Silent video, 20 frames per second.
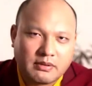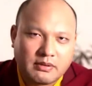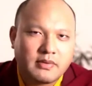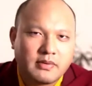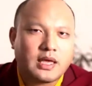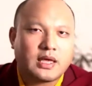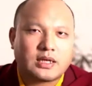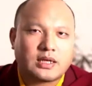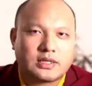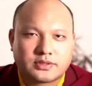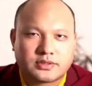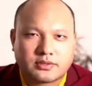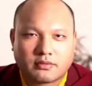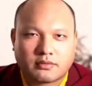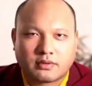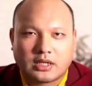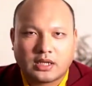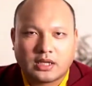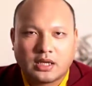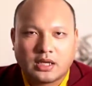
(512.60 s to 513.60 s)
He didn't
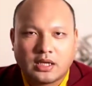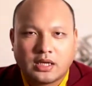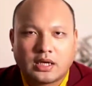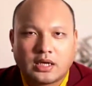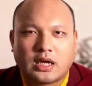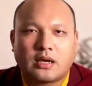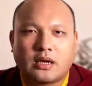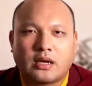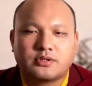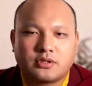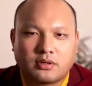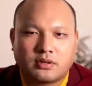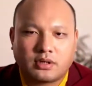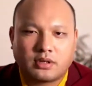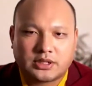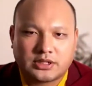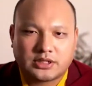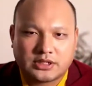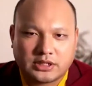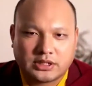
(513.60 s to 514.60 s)
follow Gu, but he
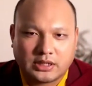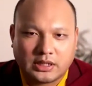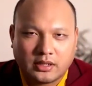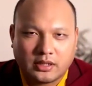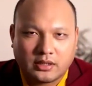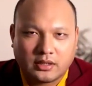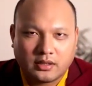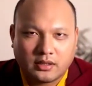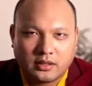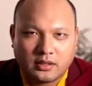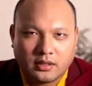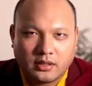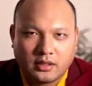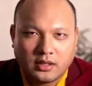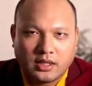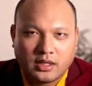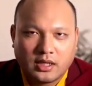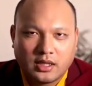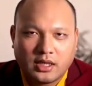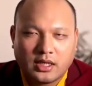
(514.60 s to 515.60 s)
went down to Med and
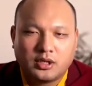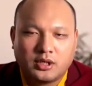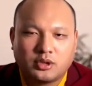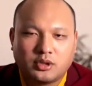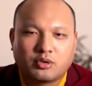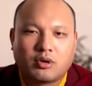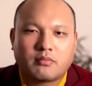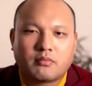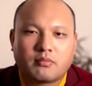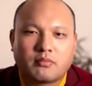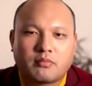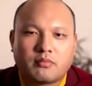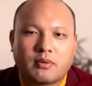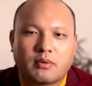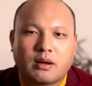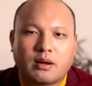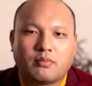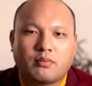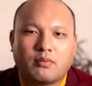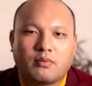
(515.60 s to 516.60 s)
to
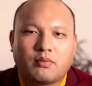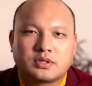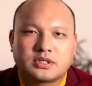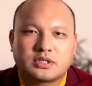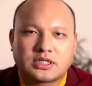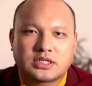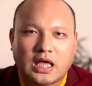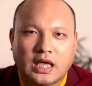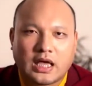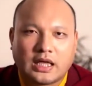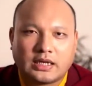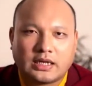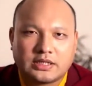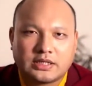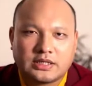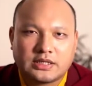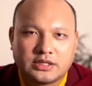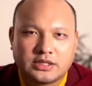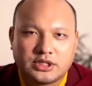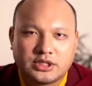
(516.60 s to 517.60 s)
Khan, the region of Khan.
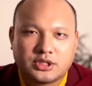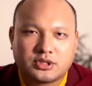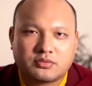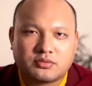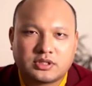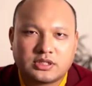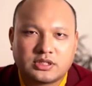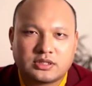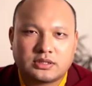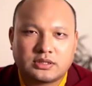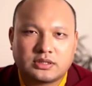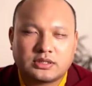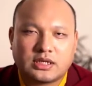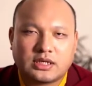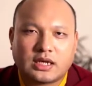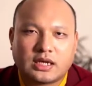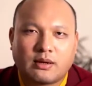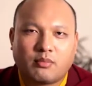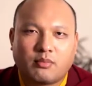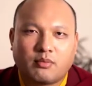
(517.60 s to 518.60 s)
He
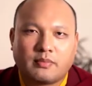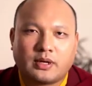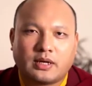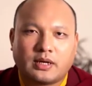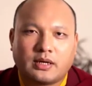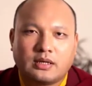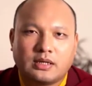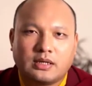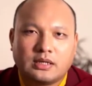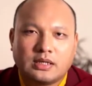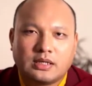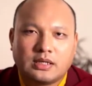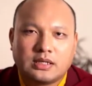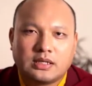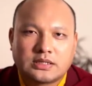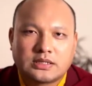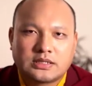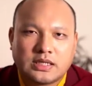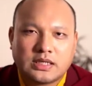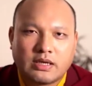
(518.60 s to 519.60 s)
gathered a lot of
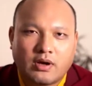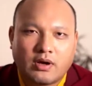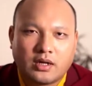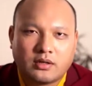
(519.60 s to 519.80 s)
offerings.